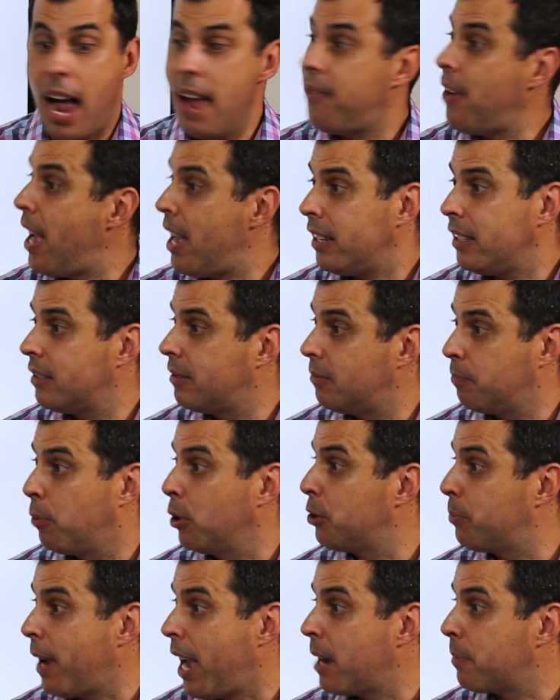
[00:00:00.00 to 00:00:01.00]
I've had
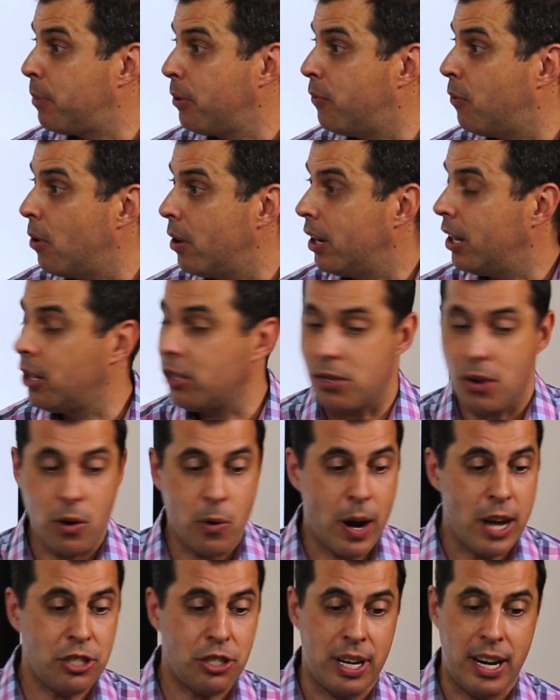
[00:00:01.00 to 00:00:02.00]
pushback before. There's no
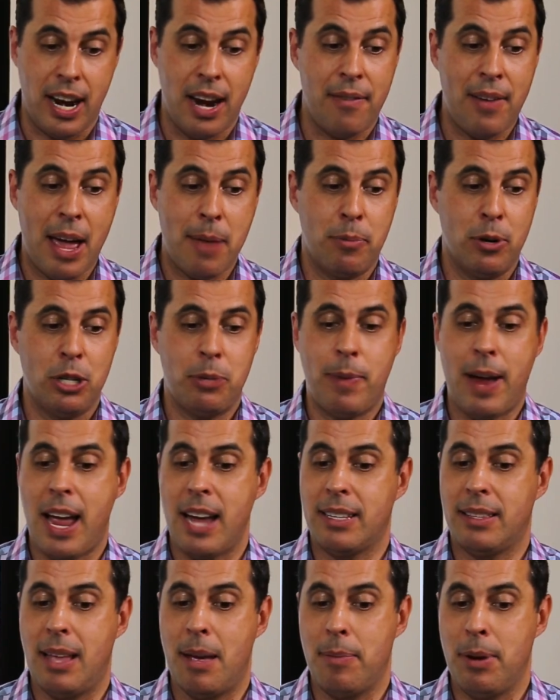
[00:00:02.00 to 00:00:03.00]
question. And I've had
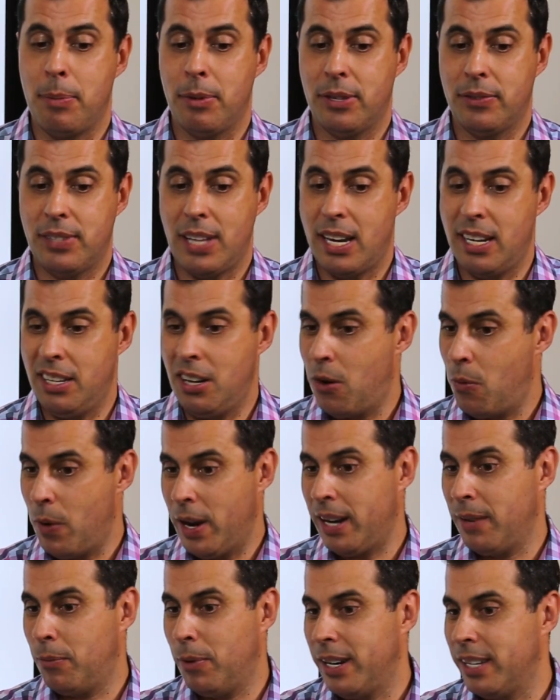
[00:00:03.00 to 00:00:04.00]
pushback that people have said,
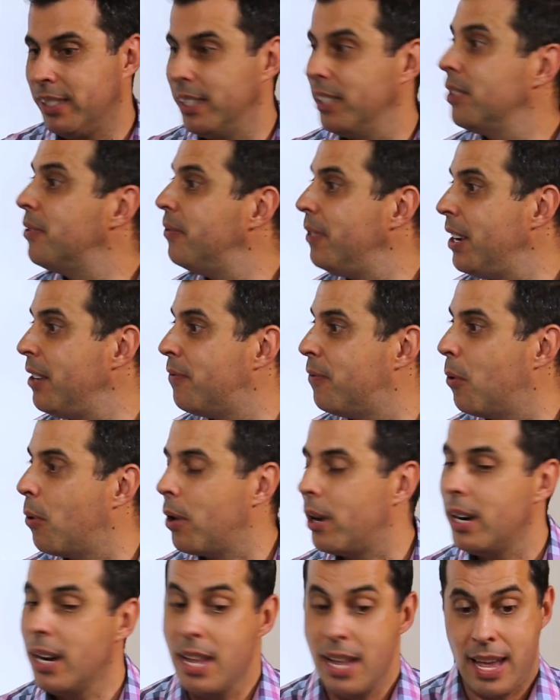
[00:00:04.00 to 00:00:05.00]
what is this fee
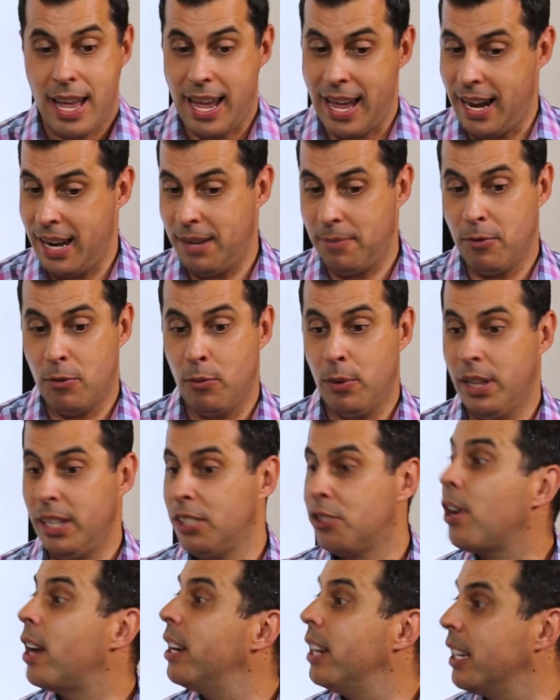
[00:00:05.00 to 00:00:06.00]
for? And
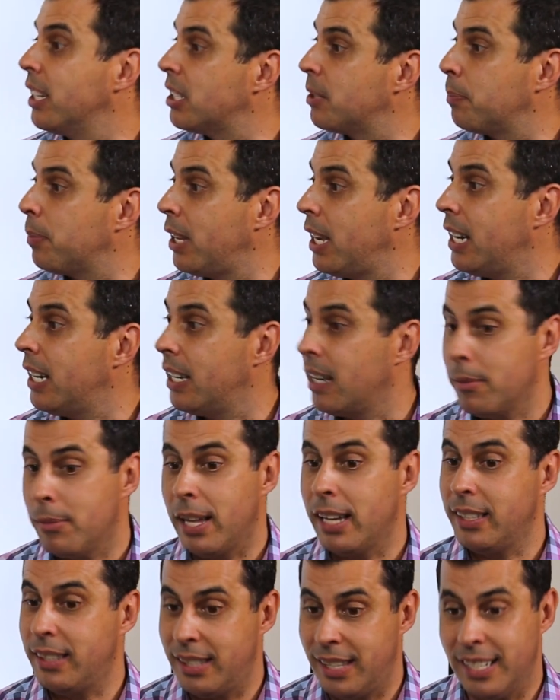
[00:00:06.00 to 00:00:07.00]
really try to explain it. I'm
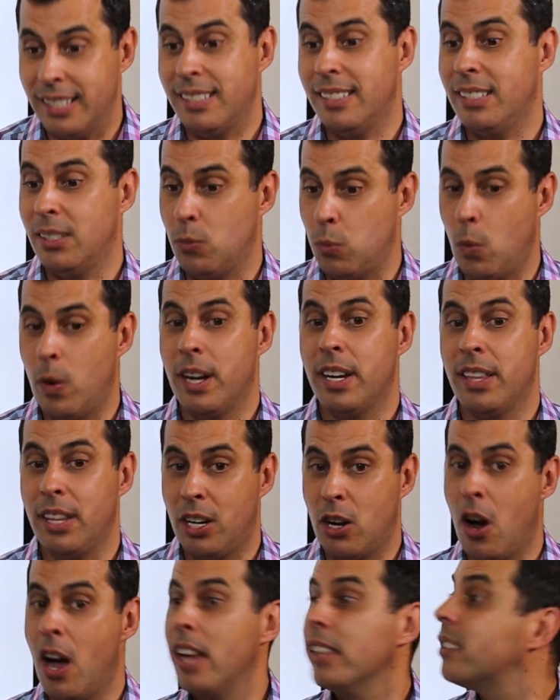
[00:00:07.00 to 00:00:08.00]
like, this is one of
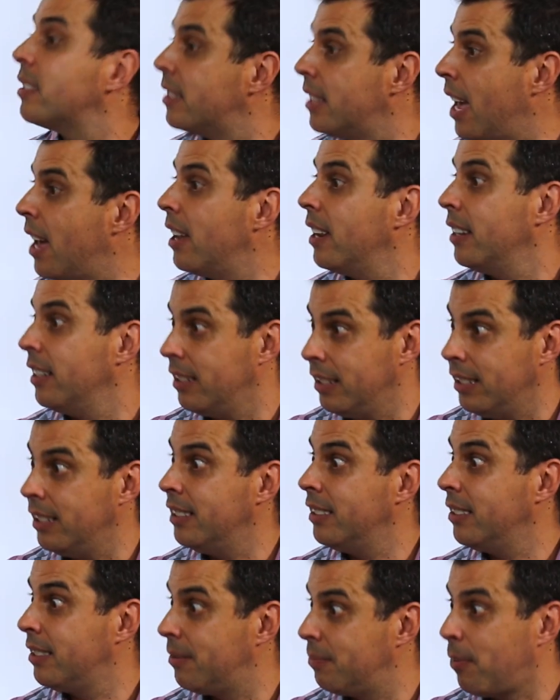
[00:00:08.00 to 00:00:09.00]
the costs that
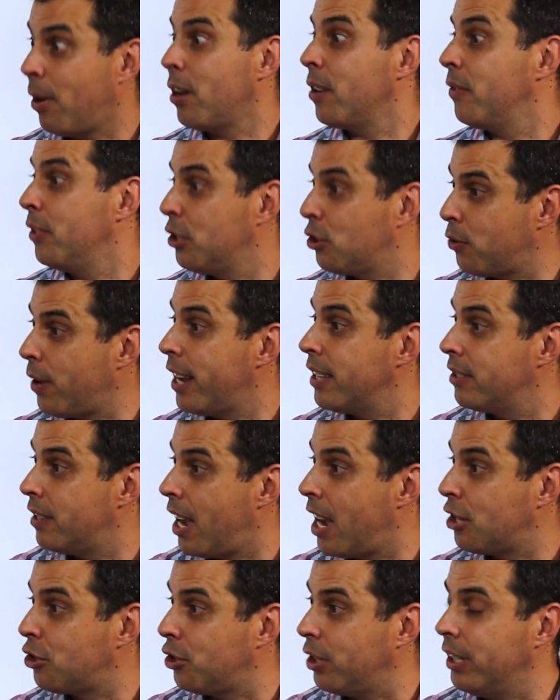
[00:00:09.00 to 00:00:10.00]
is part of this
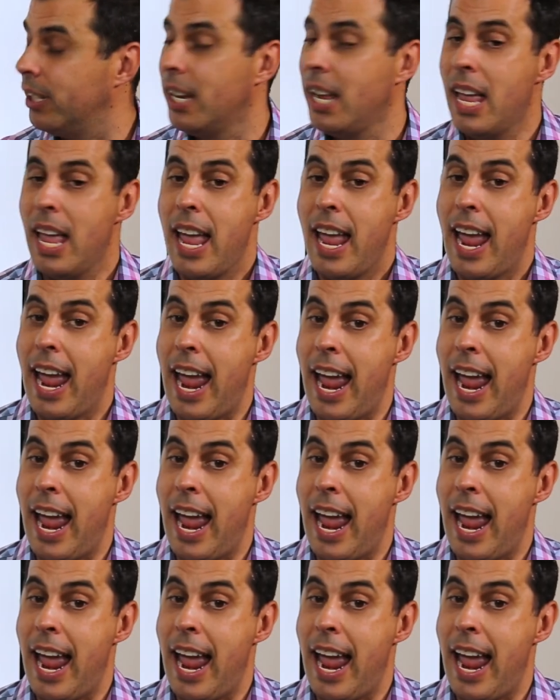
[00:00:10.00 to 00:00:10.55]
transaction.